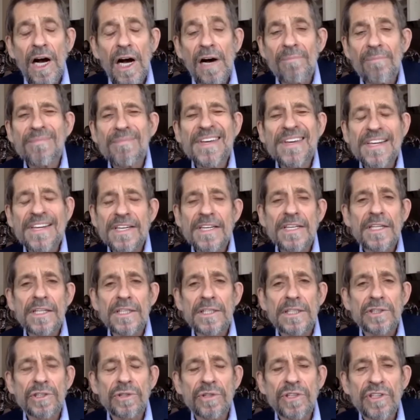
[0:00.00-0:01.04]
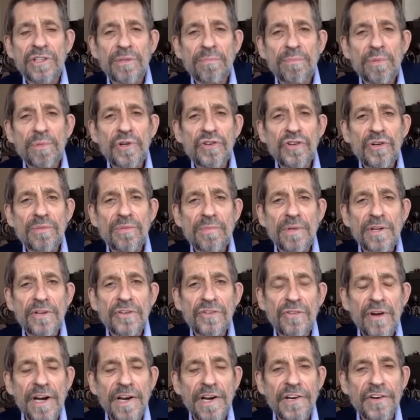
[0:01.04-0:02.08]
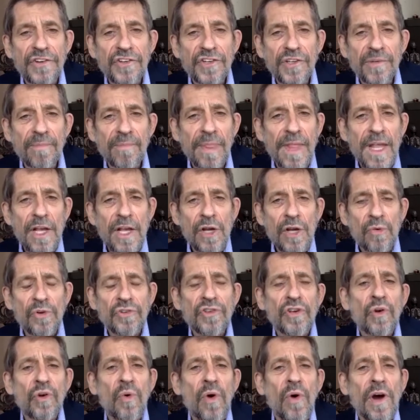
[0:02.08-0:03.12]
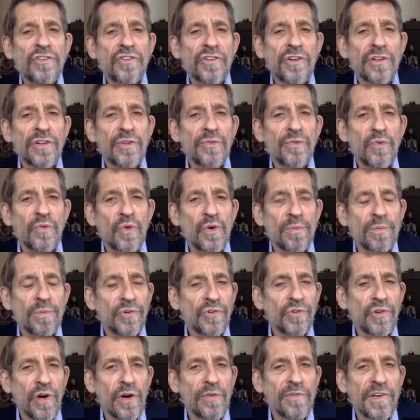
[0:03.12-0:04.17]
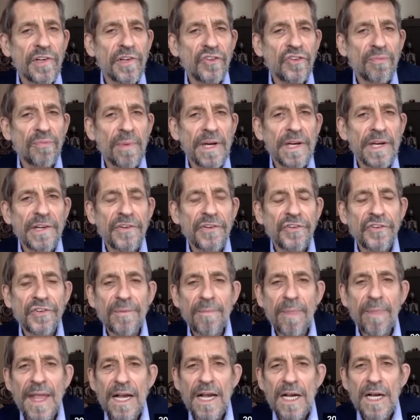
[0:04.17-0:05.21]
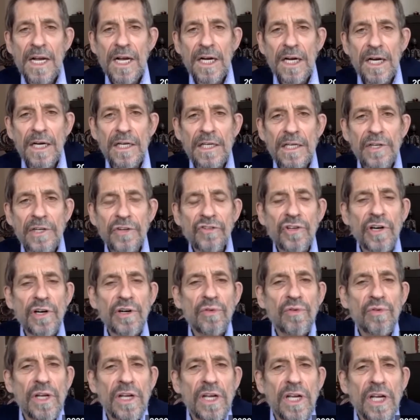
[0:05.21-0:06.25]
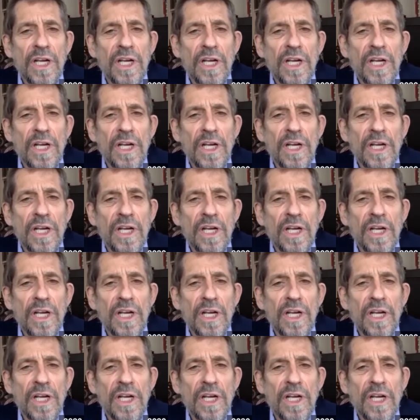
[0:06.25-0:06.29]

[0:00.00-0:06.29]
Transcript: me during the Bush administration, was the question of the former Soviet space. So